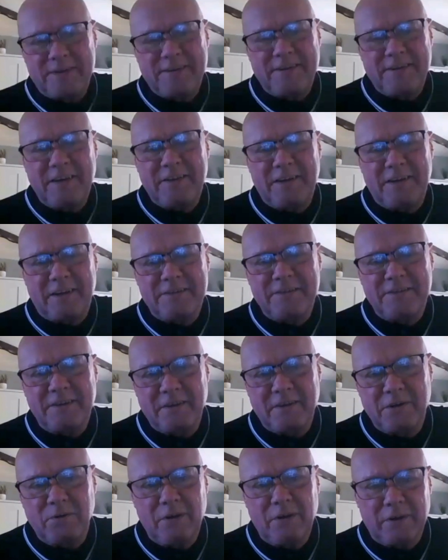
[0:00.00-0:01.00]
to say that
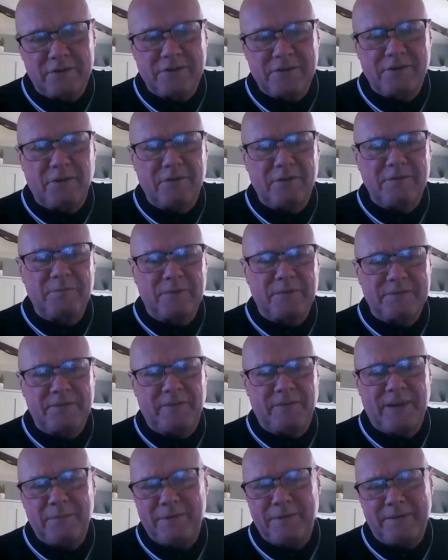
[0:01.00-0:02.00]
actually the goal at Stockton was
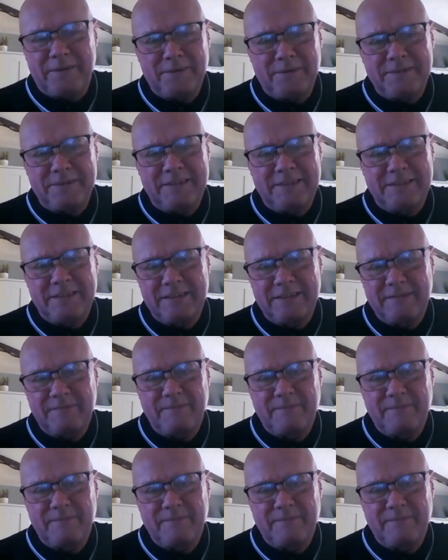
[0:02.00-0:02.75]
far better, wasn't it?